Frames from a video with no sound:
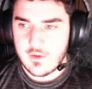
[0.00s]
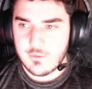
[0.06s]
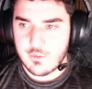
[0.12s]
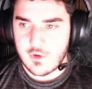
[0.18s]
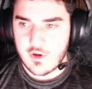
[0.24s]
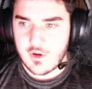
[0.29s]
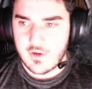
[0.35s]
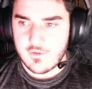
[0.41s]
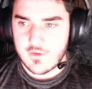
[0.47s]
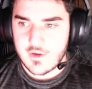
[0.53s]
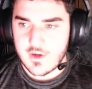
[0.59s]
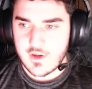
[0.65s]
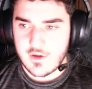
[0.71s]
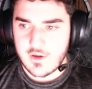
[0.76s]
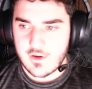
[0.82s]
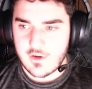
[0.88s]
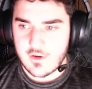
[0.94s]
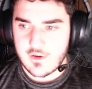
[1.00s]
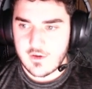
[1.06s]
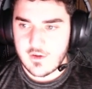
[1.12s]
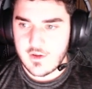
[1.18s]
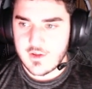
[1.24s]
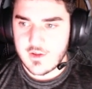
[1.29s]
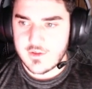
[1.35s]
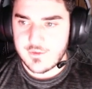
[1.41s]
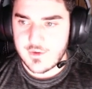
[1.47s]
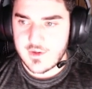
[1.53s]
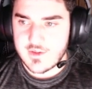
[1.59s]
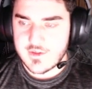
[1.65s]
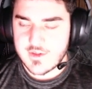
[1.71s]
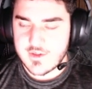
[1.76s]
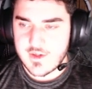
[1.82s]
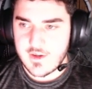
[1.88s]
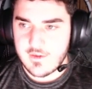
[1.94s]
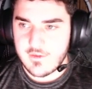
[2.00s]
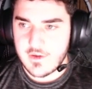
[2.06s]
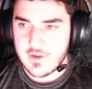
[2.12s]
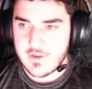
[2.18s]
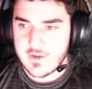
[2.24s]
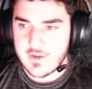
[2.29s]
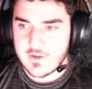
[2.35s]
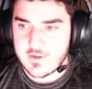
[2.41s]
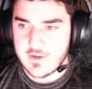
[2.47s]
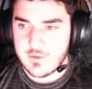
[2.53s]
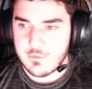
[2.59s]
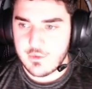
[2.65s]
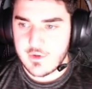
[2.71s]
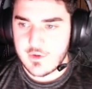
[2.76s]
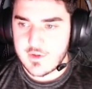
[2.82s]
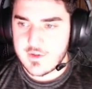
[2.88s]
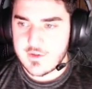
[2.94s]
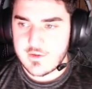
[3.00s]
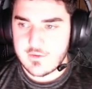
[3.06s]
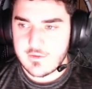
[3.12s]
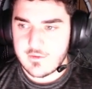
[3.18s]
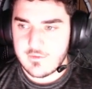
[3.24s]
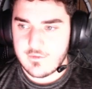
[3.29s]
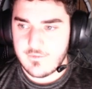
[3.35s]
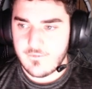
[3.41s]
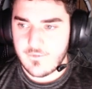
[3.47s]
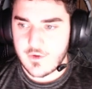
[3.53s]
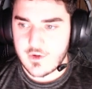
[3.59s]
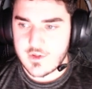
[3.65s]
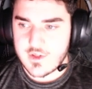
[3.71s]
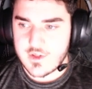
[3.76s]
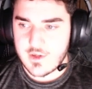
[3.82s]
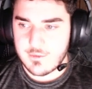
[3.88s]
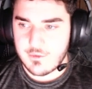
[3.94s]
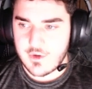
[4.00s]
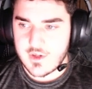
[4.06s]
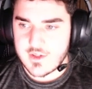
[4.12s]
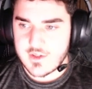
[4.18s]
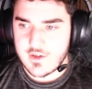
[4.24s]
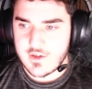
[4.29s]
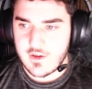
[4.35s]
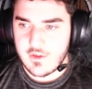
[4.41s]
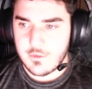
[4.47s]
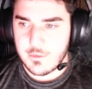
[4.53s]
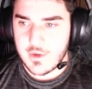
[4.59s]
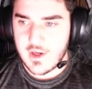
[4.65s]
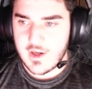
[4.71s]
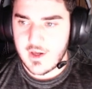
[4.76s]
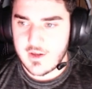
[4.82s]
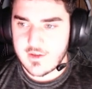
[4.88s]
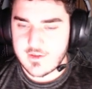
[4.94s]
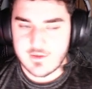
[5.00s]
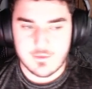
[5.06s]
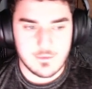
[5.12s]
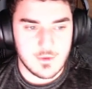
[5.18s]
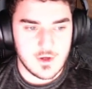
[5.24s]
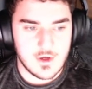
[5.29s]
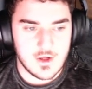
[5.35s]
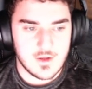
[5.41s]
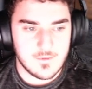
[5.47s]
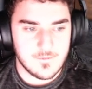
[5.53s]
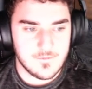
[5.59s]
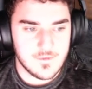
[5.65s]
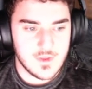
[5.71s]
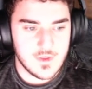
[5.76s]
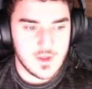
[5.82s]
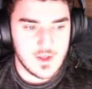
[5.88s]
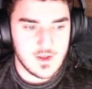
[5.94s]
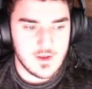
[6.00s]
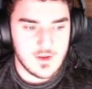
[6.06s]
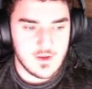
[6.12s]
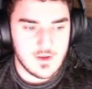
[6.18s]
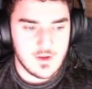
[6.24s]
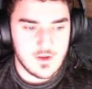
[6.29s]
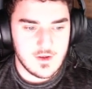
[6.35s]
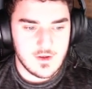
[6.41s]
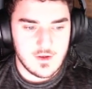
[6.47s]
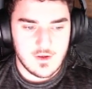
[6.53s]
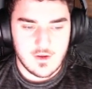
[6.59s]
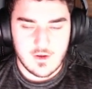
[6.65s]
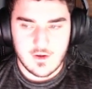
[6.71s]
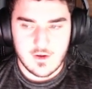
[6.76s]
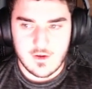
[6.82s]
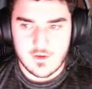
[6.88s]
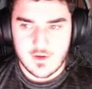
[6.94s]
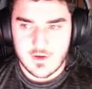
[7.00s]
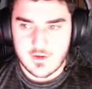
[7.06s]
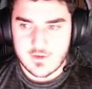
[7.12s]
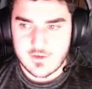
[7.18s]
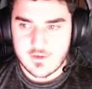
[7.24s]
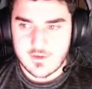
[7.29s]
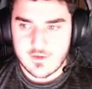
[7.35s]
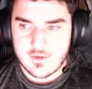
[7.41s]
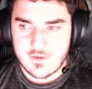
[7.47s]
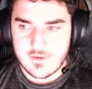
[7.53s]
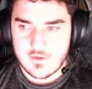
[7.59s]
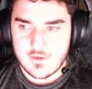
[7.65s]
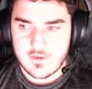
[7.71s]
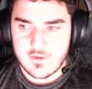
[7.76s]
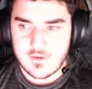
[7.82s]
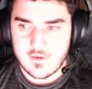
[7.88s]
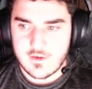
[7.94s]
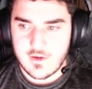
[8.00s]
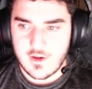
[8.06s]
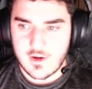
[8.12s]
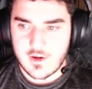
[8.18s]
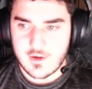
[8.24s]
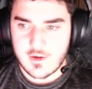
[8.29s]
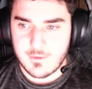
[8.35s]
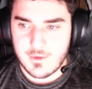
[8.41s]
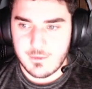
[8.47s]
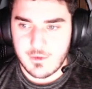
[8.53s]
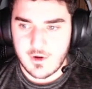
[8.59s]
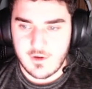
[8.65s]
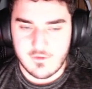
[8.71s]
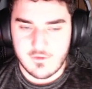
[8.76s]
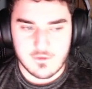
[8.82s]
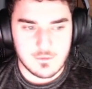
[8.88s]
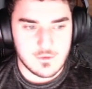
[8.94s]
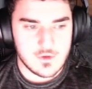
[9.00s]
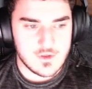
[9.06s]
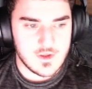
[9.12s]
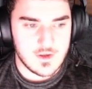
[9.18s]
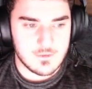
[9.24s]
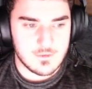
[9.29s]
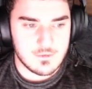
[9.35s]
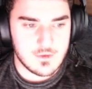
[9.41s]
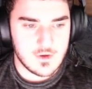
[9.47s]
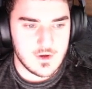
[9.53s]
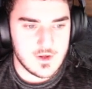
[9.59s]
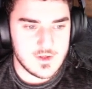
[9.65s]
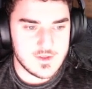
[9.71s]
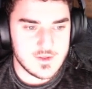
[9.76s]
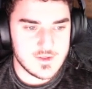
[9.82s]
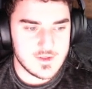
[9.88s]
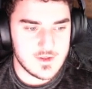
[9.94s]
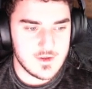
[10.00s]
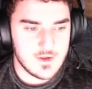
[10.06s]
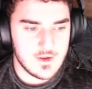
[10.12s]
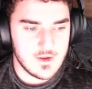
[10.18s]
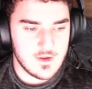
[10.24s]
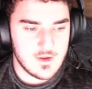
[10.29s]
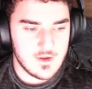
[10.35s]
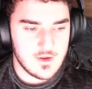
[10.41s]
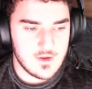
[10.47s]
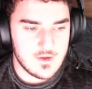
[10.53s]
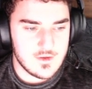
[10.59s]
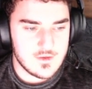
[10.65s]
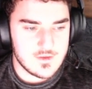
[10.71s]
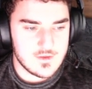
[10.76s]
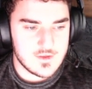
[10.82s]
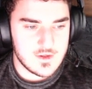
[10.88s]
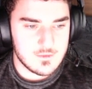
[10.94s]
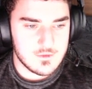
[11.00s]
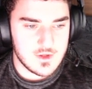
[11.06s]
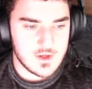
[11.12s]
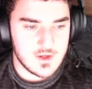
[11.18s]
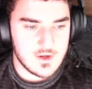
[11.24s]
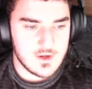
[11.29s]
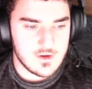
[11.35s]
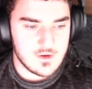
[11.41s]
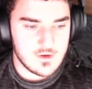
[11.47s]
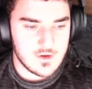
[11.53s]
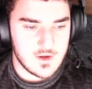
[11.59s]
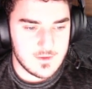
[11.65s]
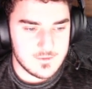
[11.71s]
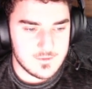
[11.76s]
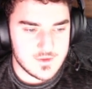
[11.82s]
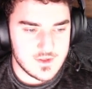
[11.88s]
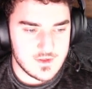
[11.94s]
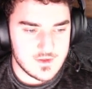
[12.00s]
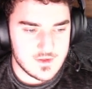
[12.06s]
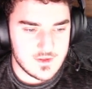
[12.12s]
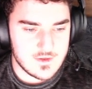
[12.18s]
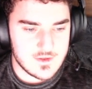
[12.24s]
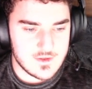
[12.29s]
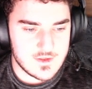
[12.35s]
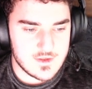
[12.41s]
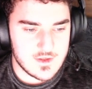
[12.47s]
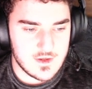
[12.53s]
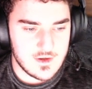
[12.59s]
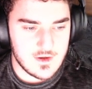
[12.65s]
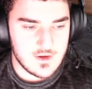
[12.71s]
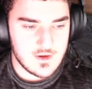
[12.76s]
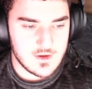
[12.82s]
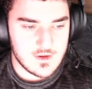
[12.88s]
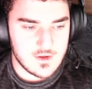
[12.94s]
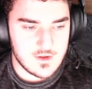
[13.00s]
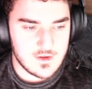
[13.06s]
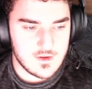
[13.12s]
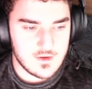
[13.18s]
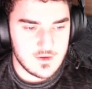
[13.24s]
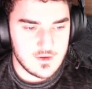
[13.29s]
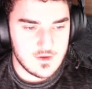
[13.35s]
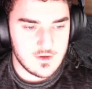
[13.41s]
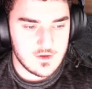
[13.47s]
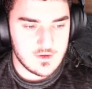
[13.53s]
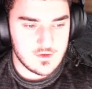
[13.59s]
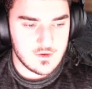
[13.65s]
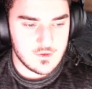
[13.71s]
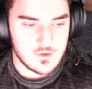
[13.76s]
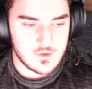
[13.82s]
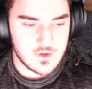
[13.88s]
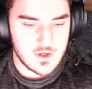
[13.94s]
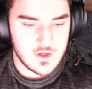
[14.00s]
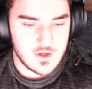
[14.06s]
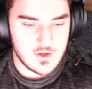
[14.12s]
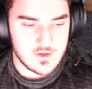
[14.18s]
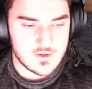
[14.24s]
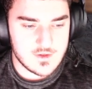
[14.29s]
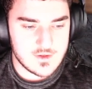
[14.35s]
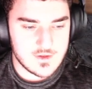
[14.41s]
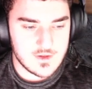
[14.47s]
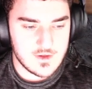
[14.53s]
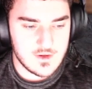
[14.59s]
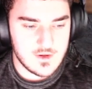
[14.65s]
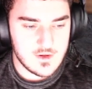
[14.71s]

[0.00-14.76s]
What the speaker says: profit here. As we can see, I've had this input for some reason in the past, but it is not going to be profitable at that price. Same thing here, Amazon's in stock, low cost,